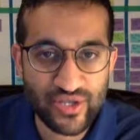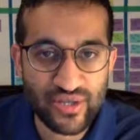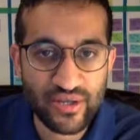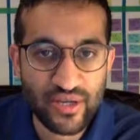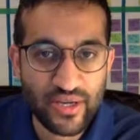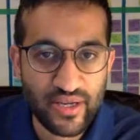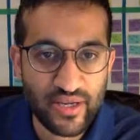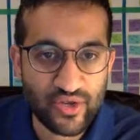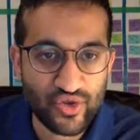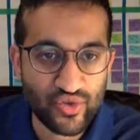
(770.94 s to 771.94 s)

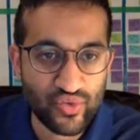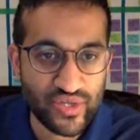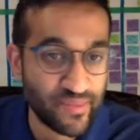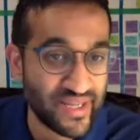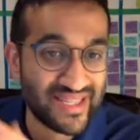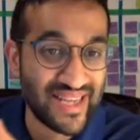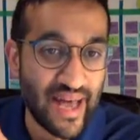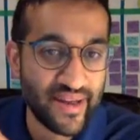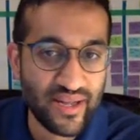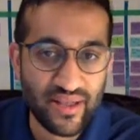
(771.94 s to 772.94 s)
into something static,
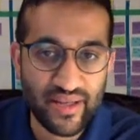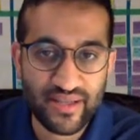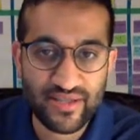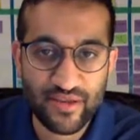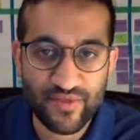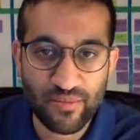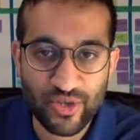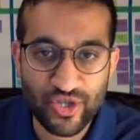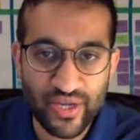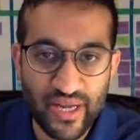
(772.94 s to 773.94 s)
like instead of the merchant
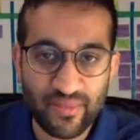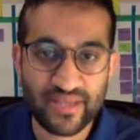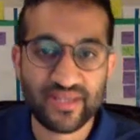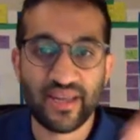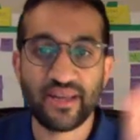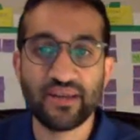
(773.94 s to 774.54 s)
name, let's say the